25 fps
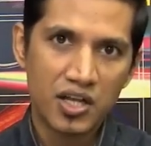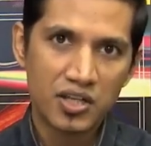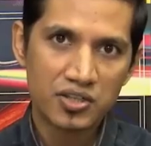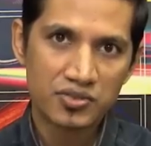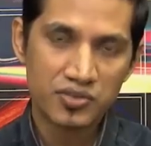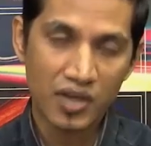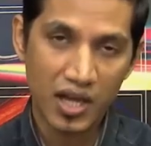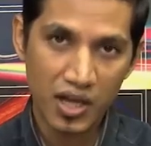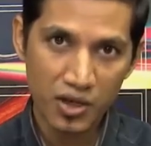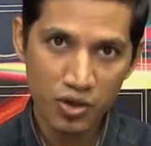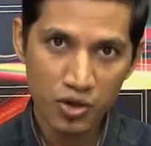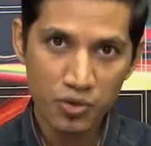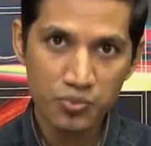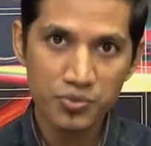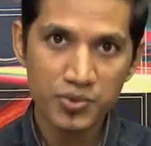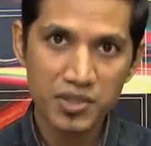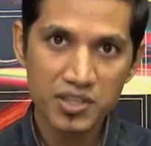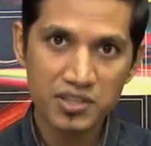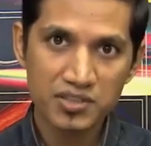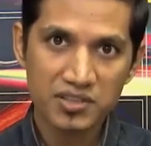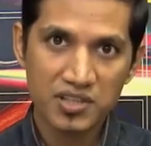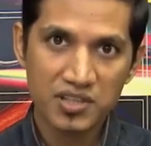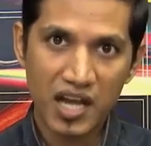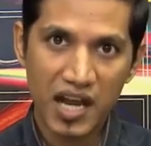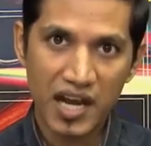So, I hope
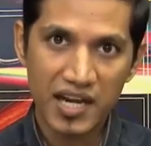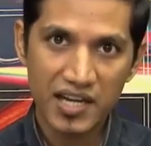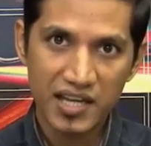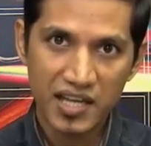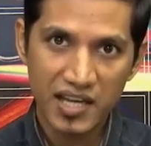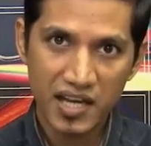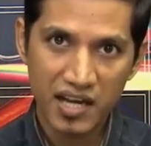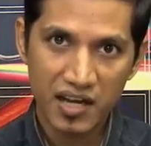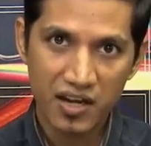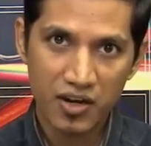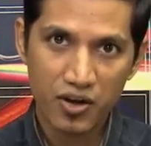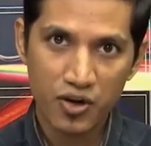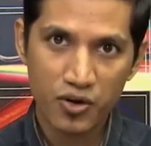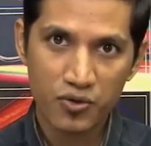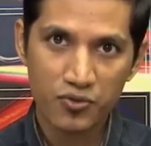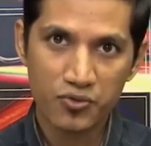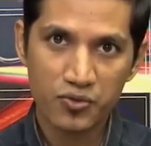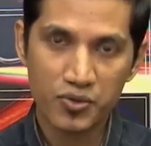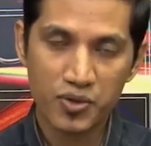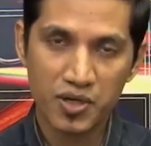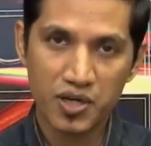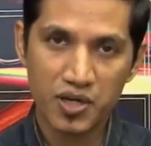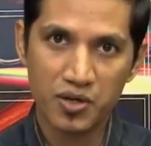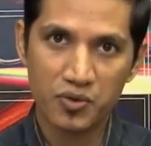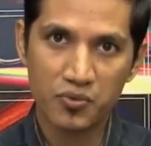this idea
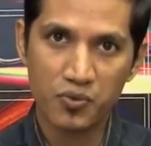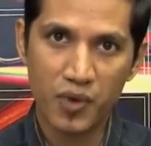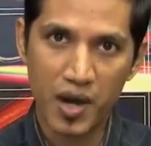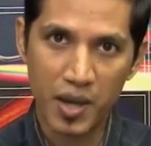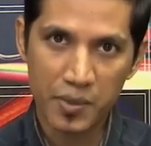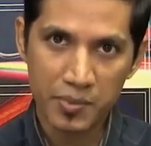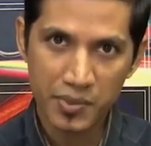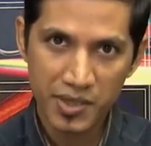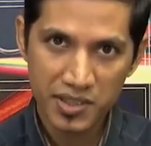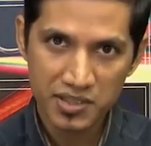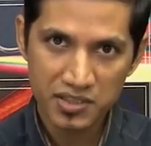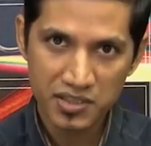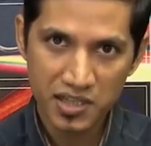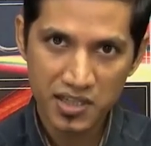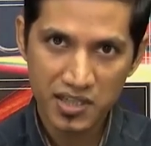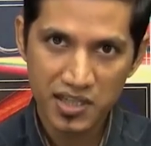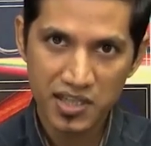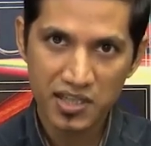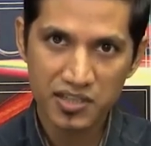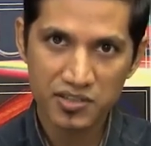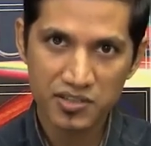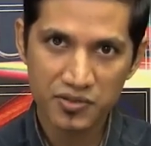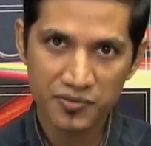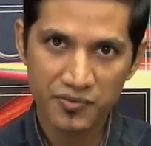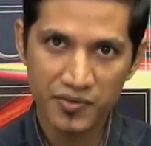of vibrational
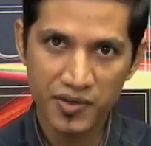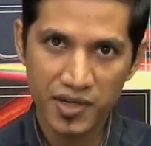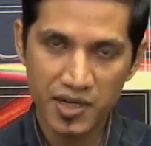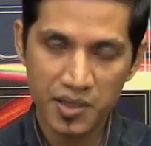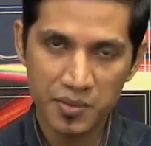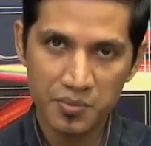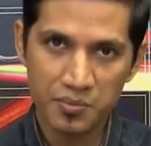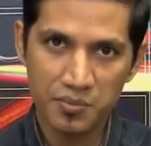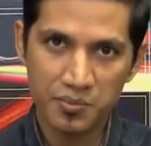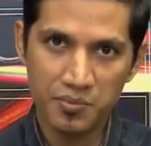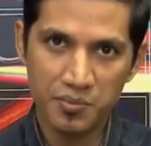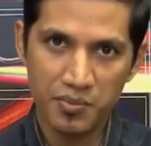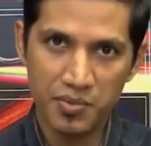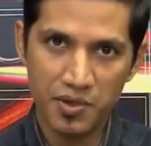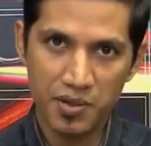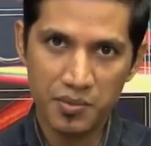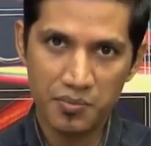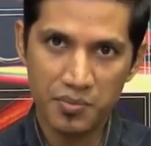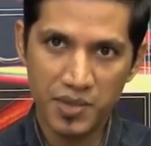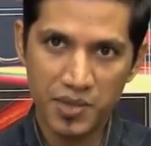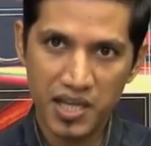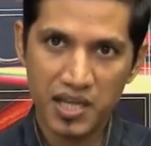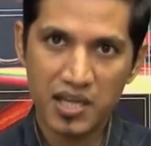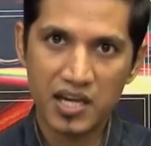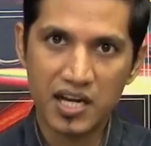degrees of freedom
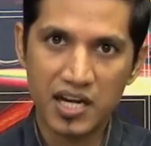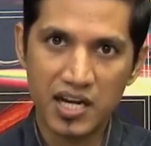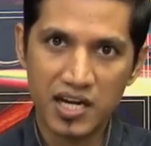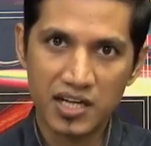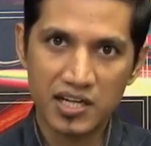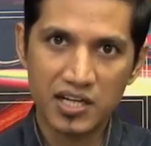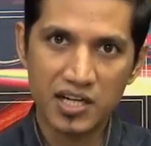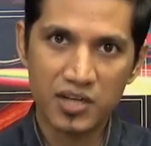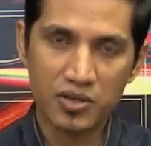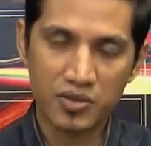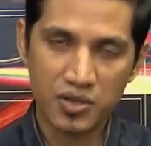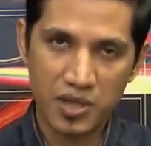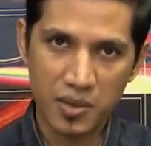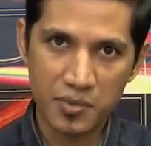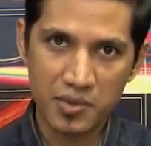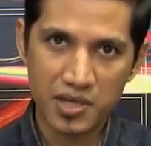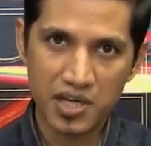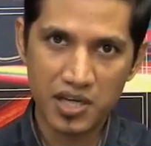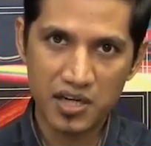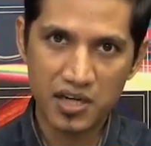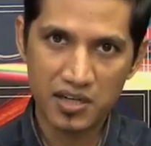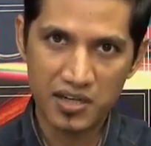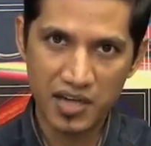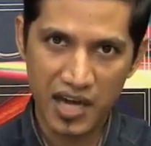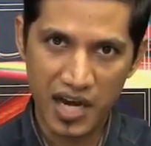being connected to
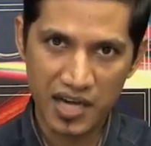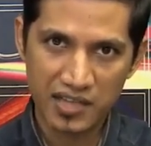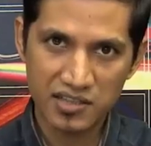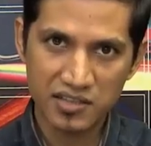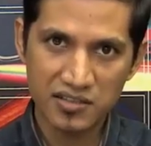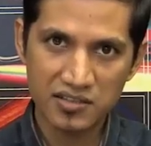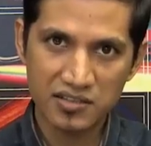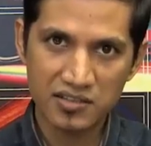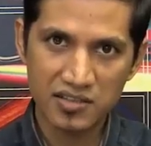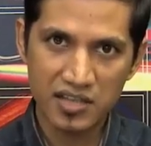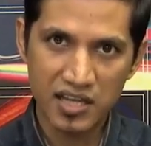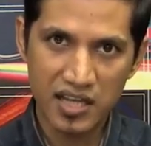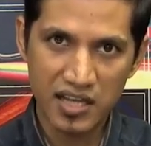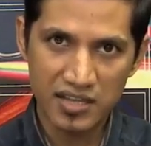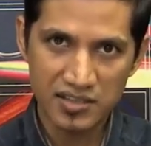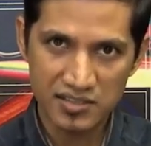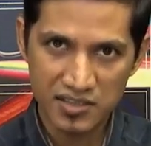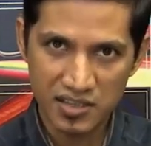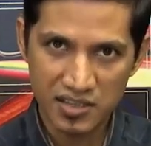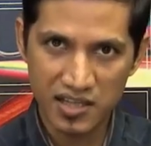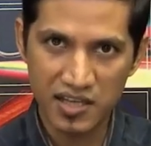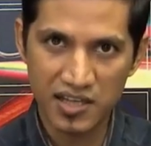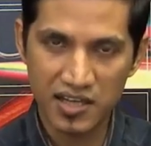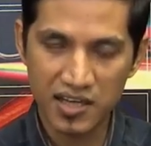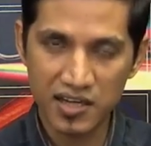chemical reactions is
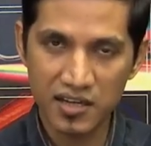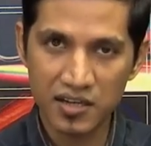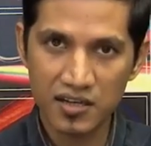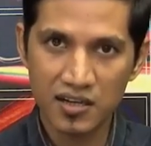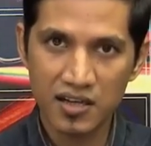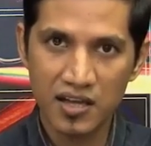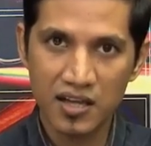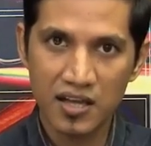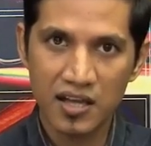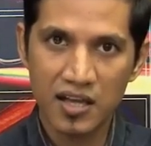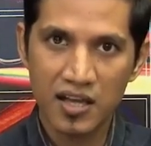clear.